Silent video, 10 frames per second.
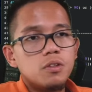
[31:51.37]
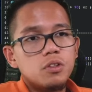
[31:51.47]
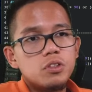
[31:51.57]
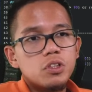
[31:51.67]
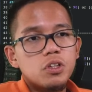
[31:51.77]

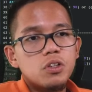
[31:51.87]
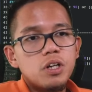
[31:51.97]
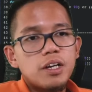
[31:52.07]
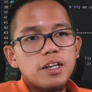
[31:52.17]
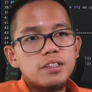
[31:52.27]
So I
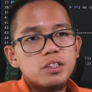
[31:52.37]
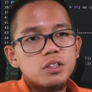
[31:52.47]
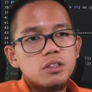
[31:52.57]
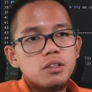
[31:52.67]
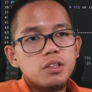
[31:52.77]
guess
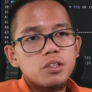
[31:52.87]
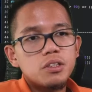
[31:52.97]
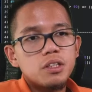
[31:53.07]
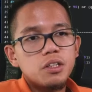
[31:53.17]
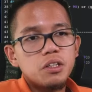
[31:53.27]

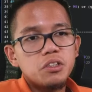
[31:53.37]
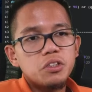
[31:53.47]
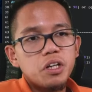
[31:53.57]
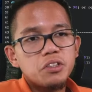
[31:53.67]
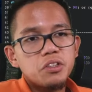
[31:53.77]

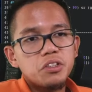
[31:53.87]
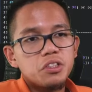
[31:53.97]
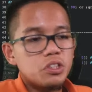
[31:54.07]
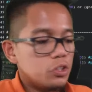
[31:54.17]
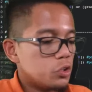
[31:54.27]
I should have
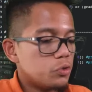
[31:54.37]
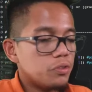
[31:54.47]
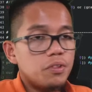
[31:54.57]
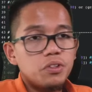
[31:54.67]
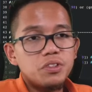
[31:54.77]
just used Swift
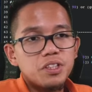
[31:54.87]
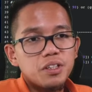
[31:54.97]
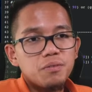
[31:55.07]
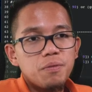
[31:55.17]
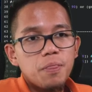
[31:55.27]
the whole time.